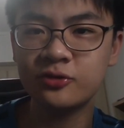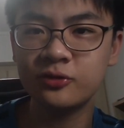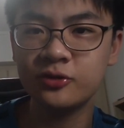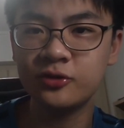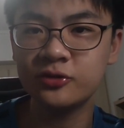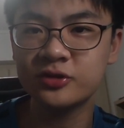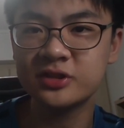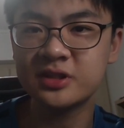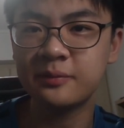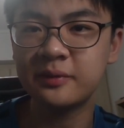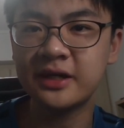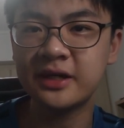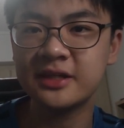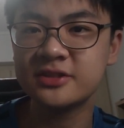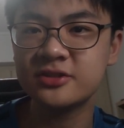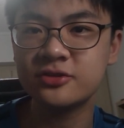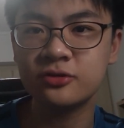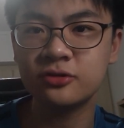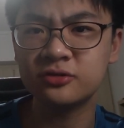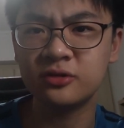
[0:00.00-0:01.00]
someone asks
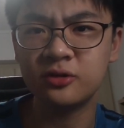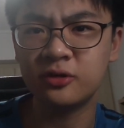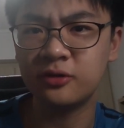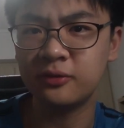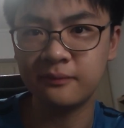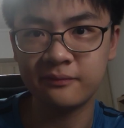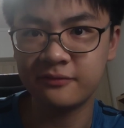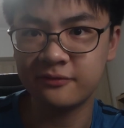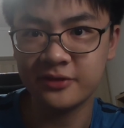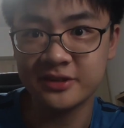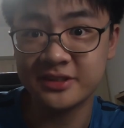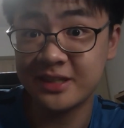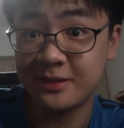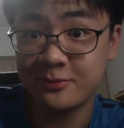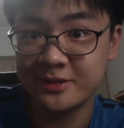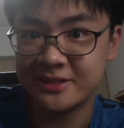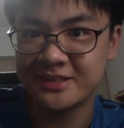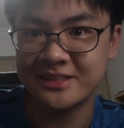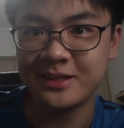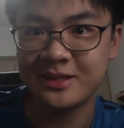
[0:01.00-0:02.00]
you, or for some
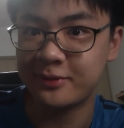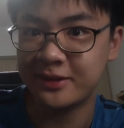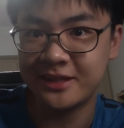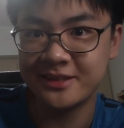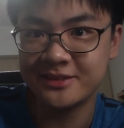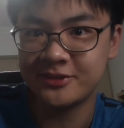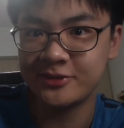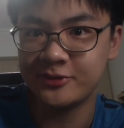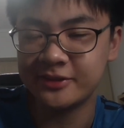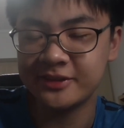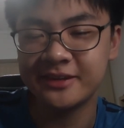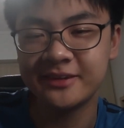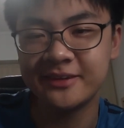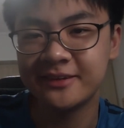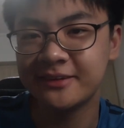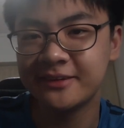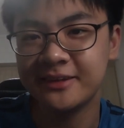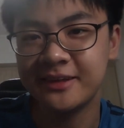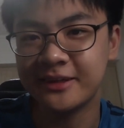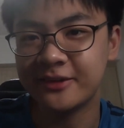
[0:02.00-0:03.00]
reason someone asks you,
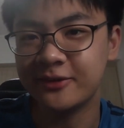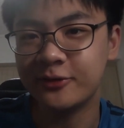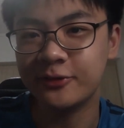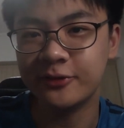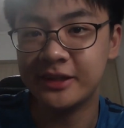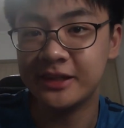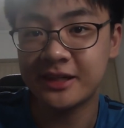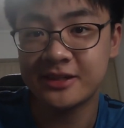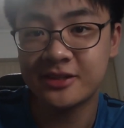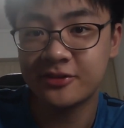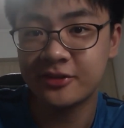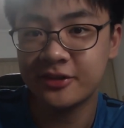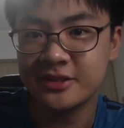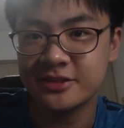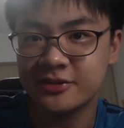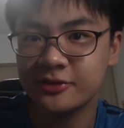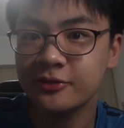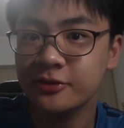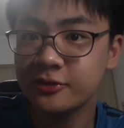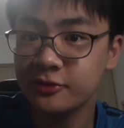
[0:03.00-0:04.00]
like, oh, electronics,
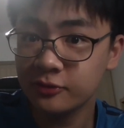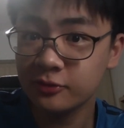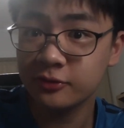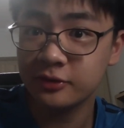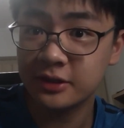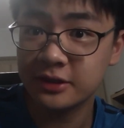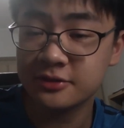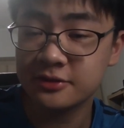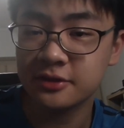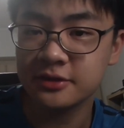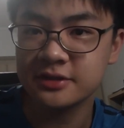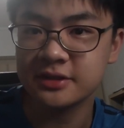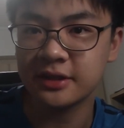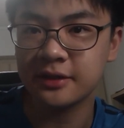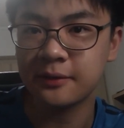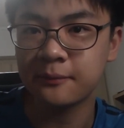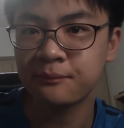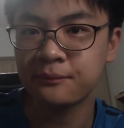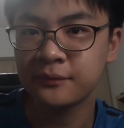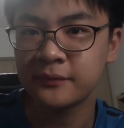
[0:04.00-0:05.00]
oh, you took electronics, yeah.
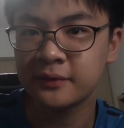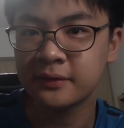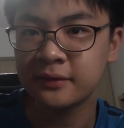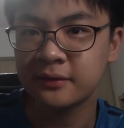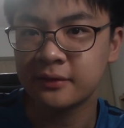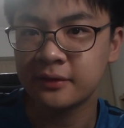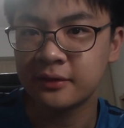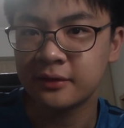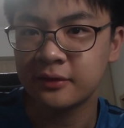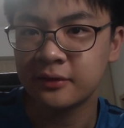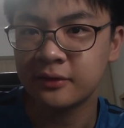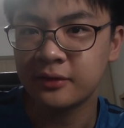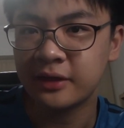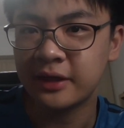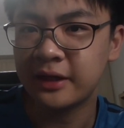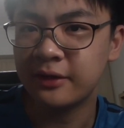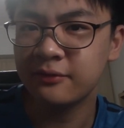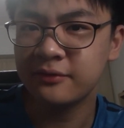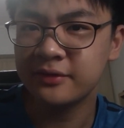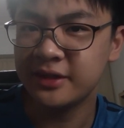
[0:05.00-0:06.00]

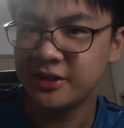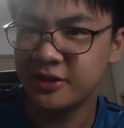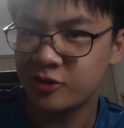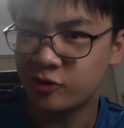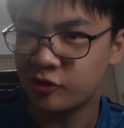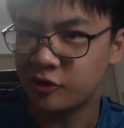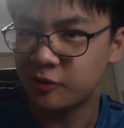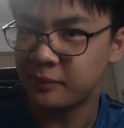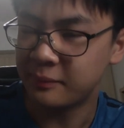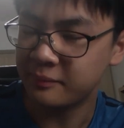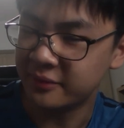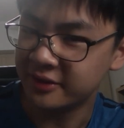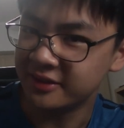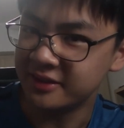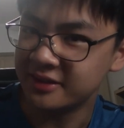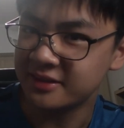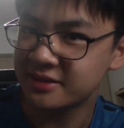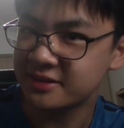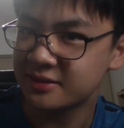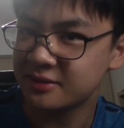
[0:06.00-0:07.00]
I don't think you remember
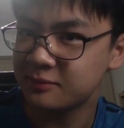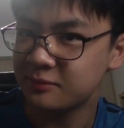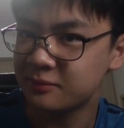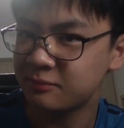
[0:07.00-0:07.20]
this,